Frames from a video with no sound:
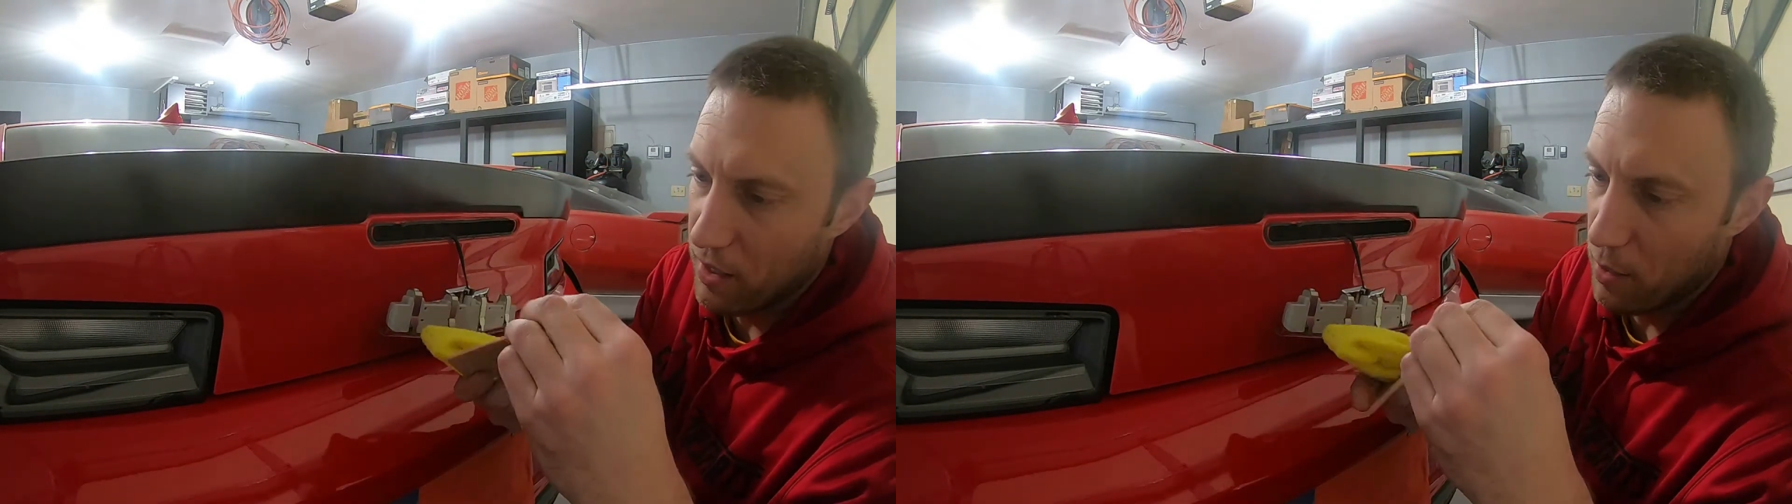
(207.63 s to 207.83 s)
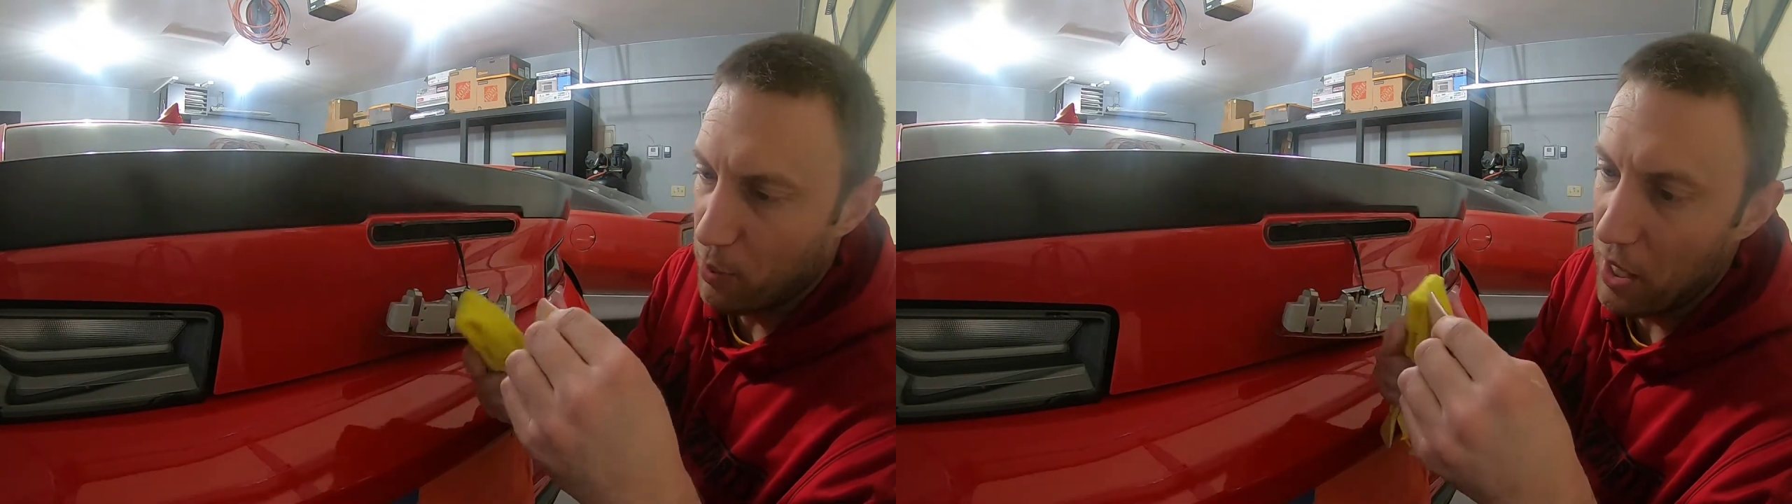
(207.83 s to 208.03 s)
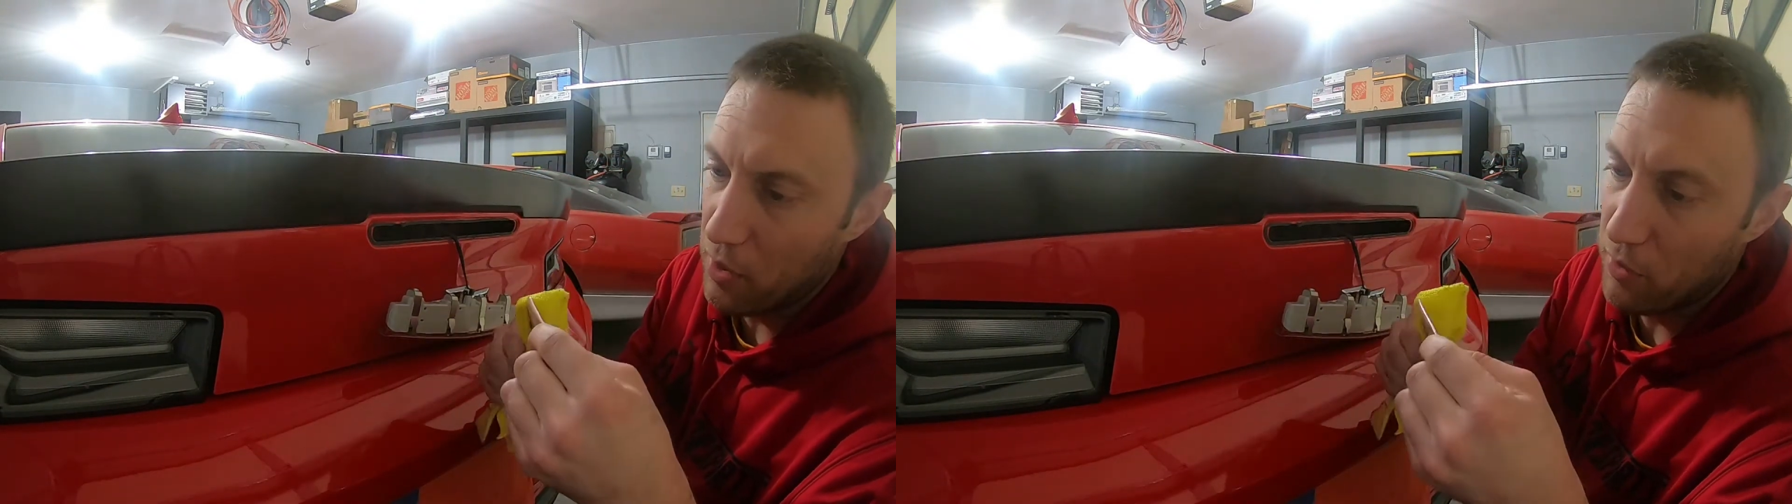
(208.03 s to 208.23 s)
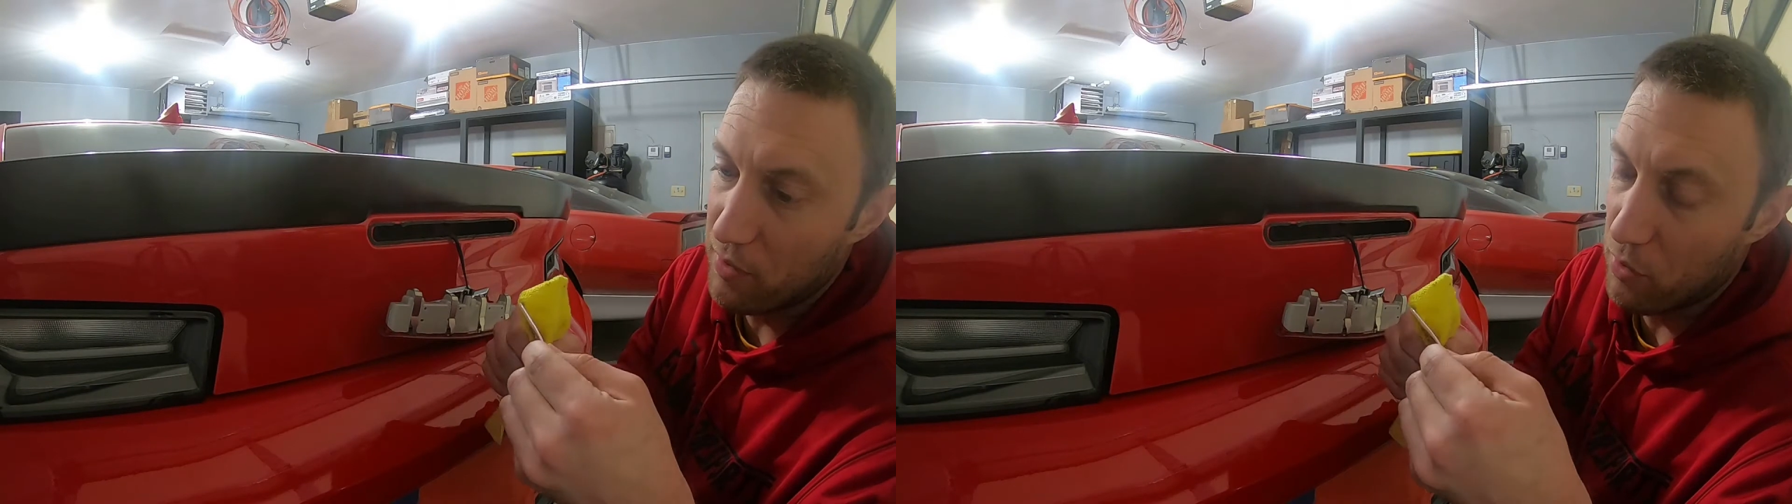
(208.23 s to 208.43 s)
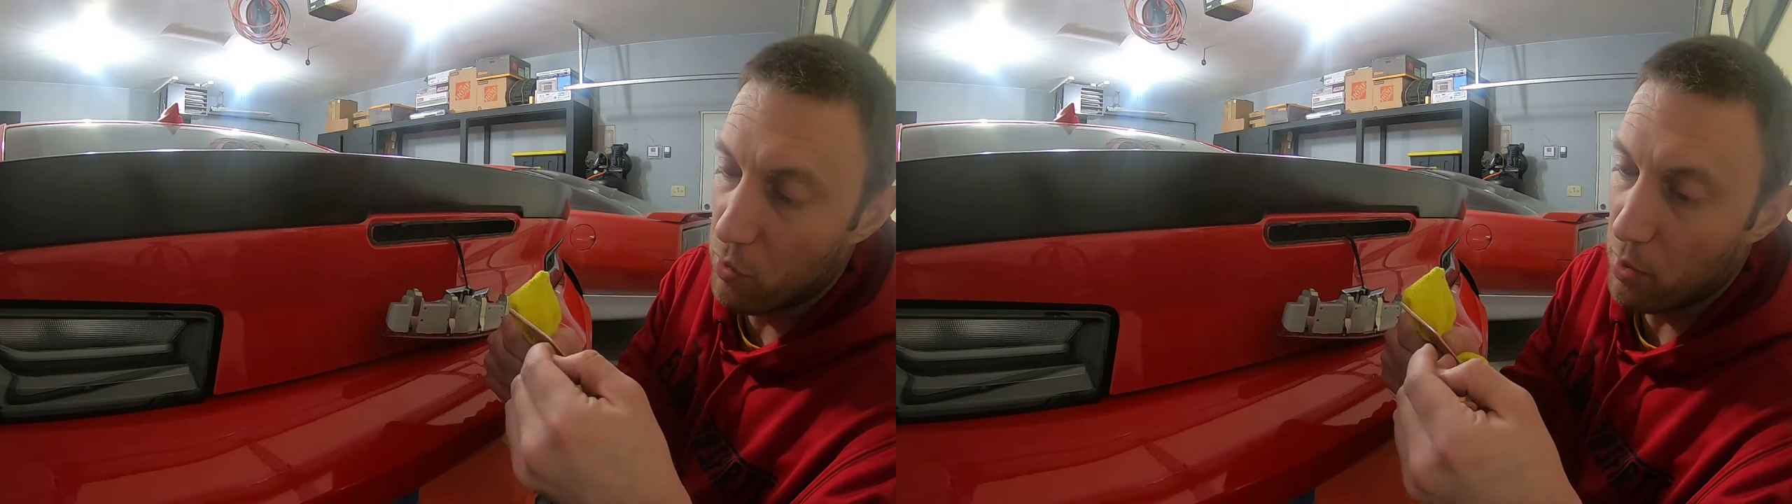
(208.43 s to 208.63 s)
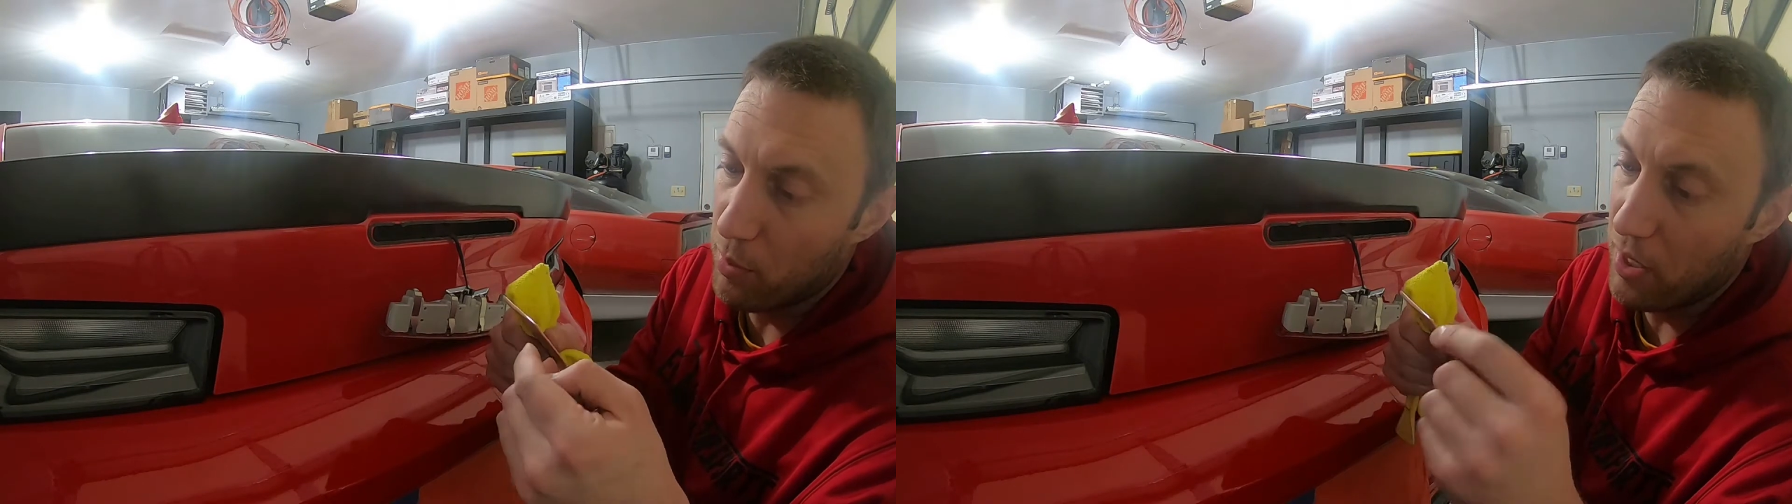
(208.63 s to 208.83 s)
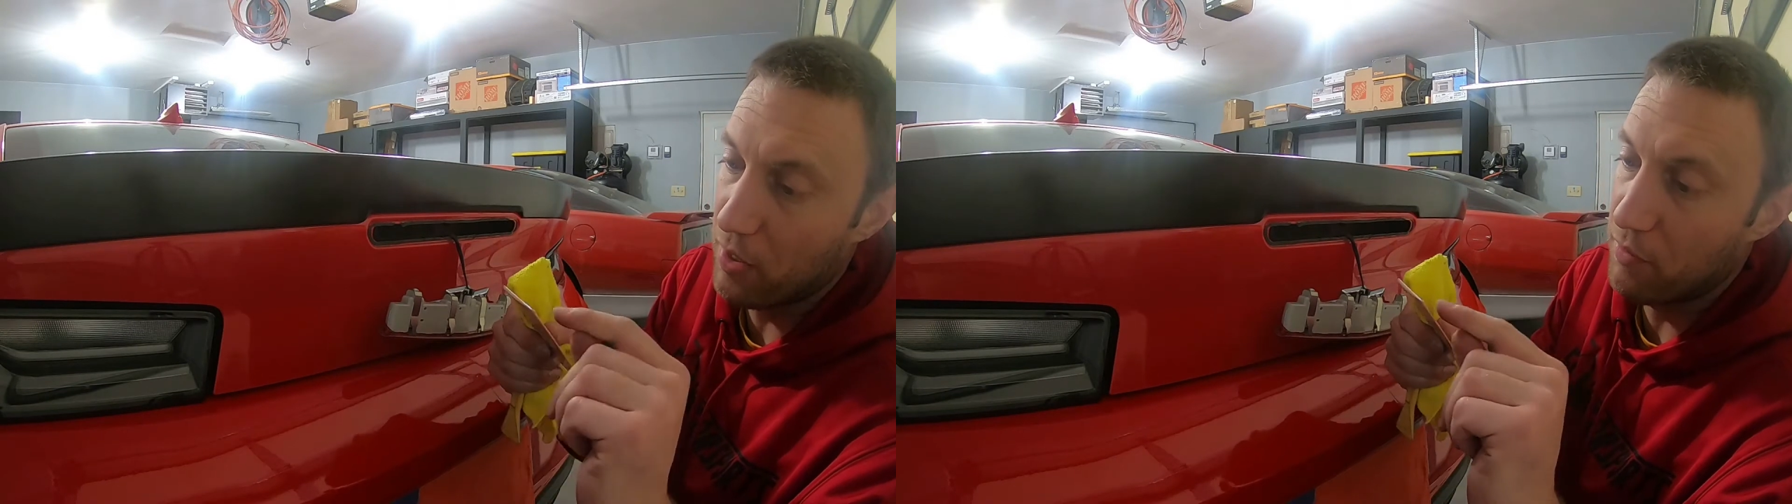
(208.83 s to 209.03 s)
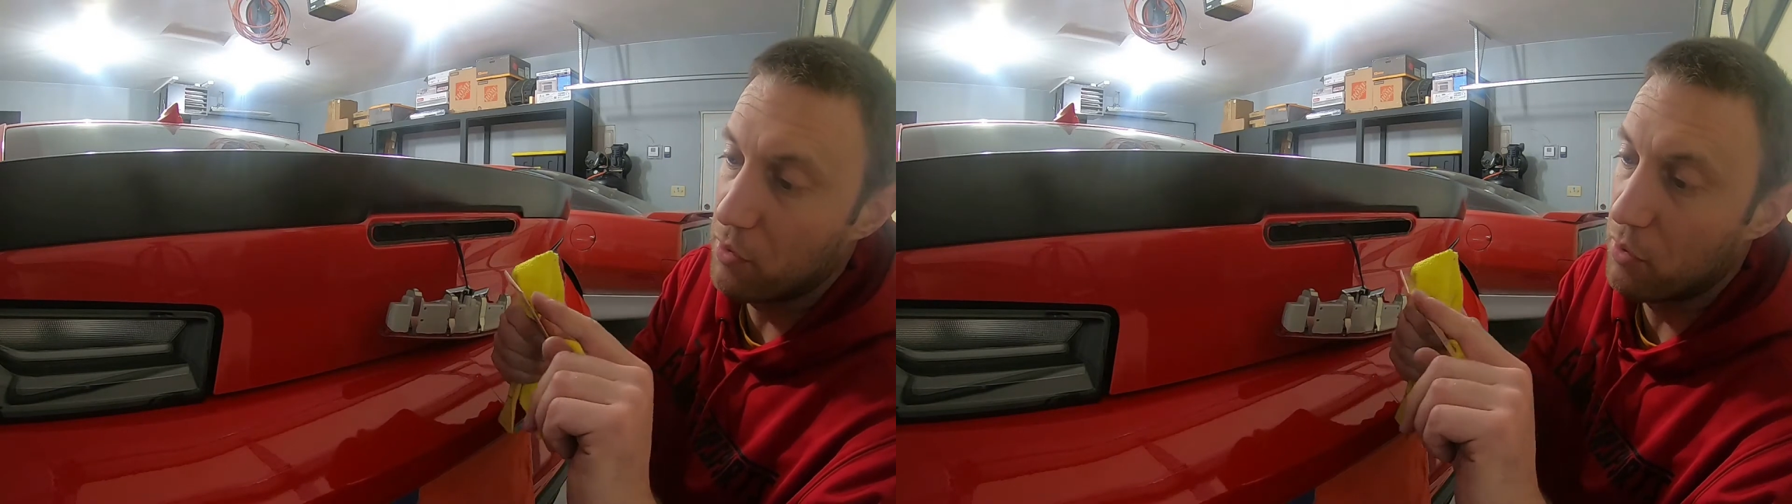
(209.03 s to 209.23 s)
It probably would even work better
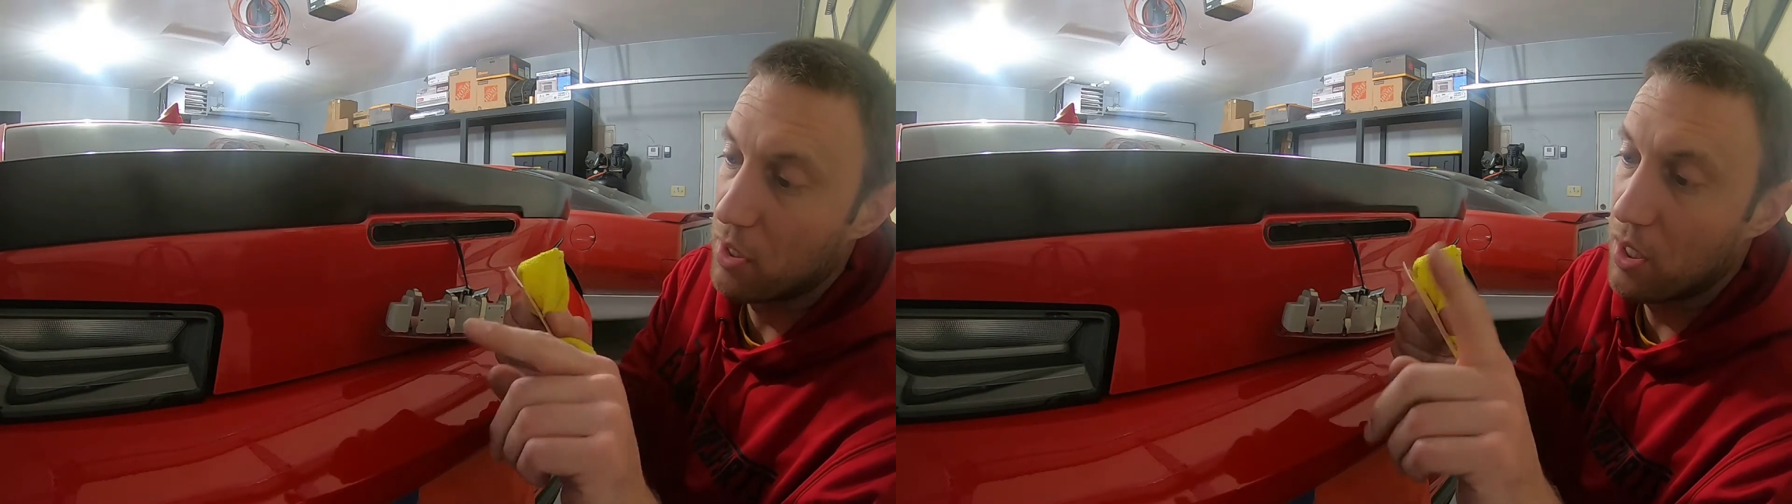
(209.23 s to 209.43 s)
if you